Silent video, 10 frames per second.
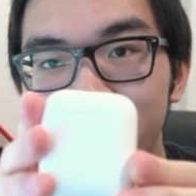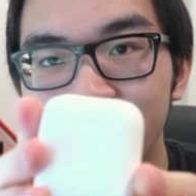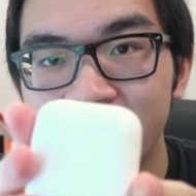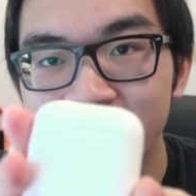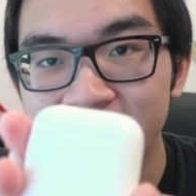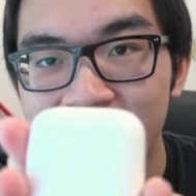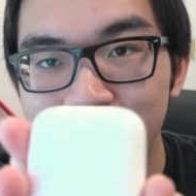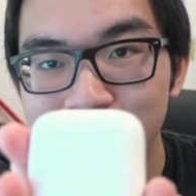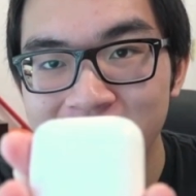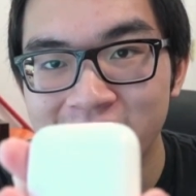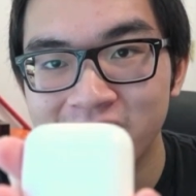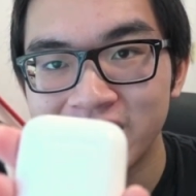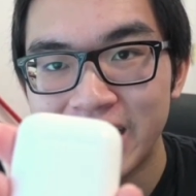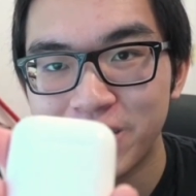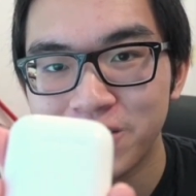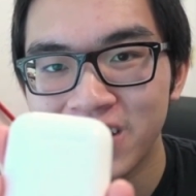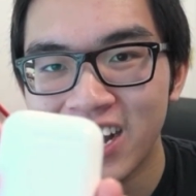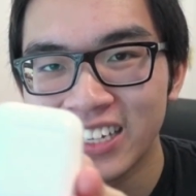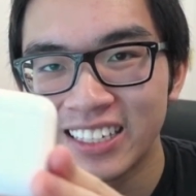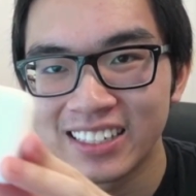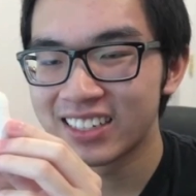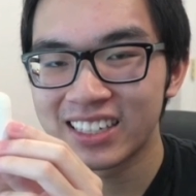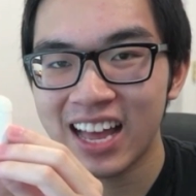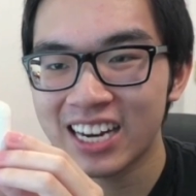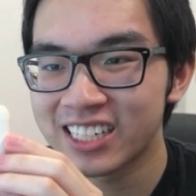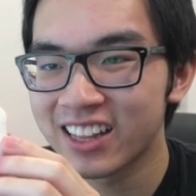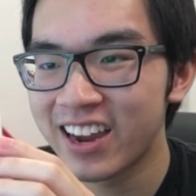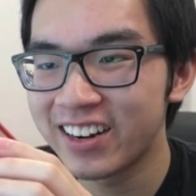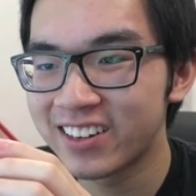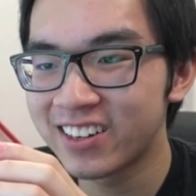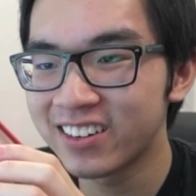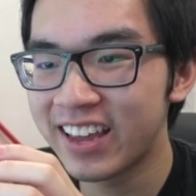is our little dental floss slash lighter